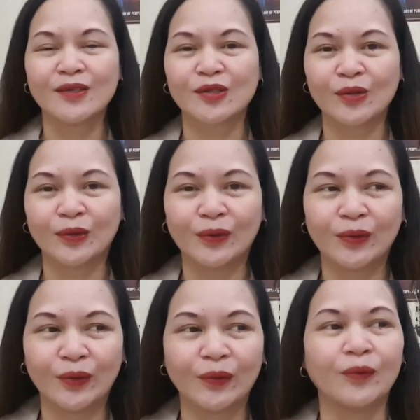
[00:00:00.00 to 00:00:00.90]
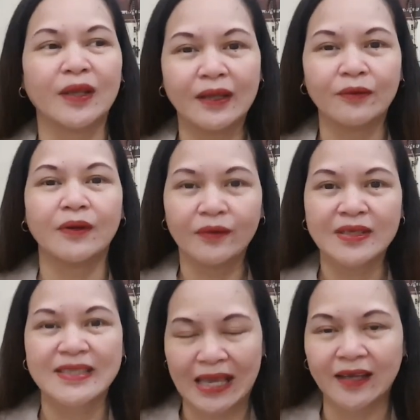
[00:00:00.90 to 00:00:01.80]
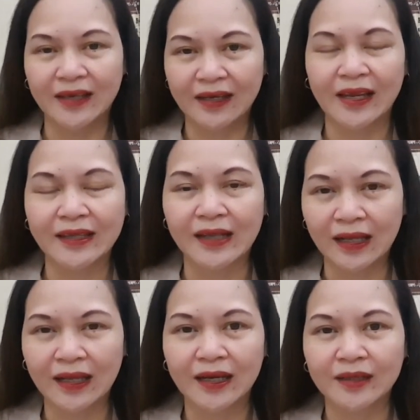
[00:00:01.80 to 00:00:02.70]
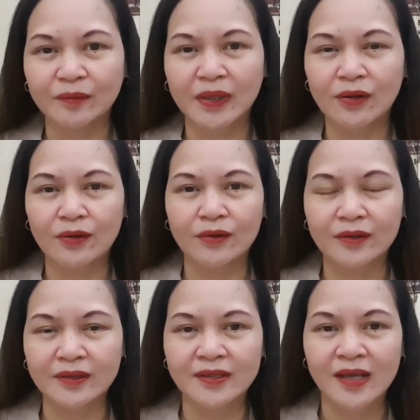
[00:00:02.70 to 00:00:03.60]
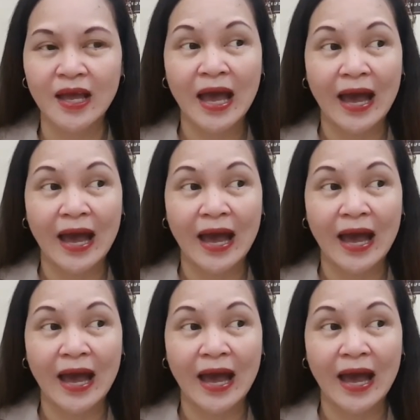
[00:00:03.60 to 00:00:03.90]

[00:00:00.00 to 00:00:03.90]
So we will segregate a lot because